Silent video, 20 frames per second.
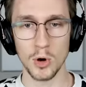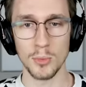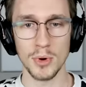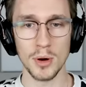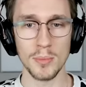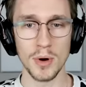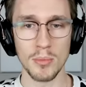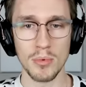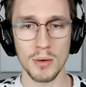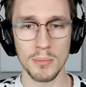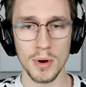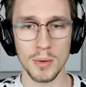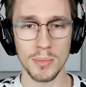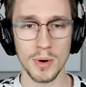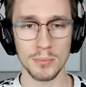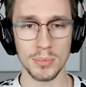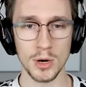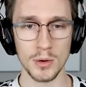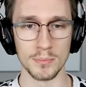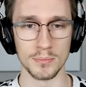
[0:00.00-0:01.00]
Boom, boom, boom, boom, boom,
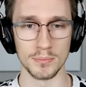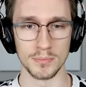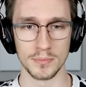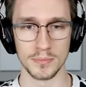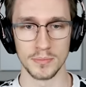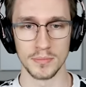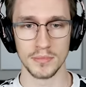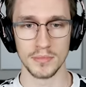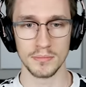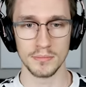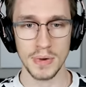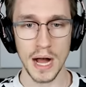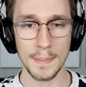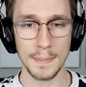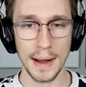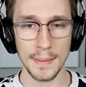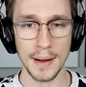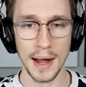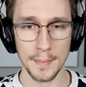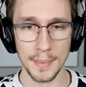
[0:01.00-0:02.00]
boom, boom.
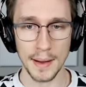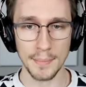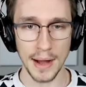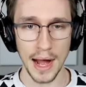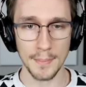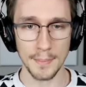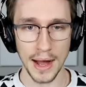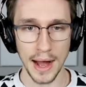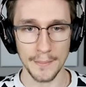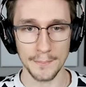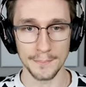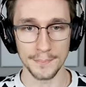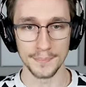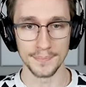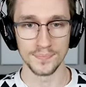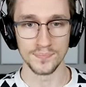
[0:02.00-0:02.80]
Pop, pop, pop, pop, pop, pop.